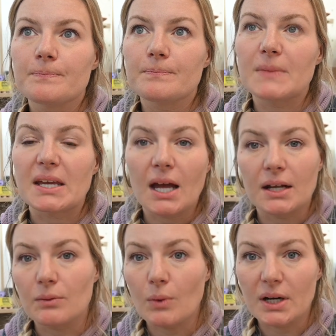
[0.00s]
they
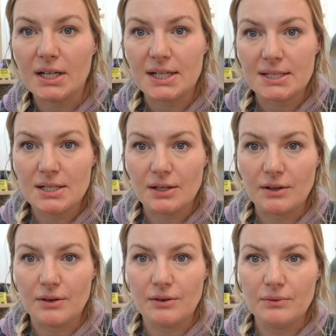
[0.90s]
kind of wanted it
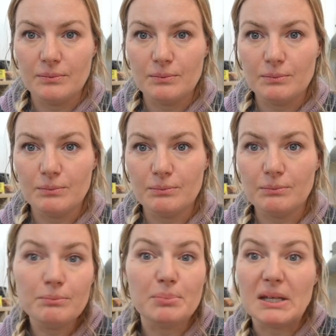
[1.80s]
to
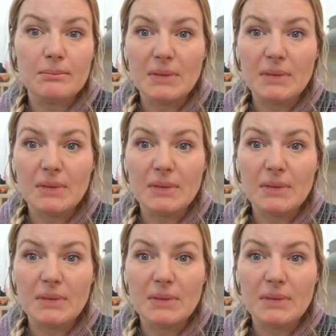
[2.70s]
be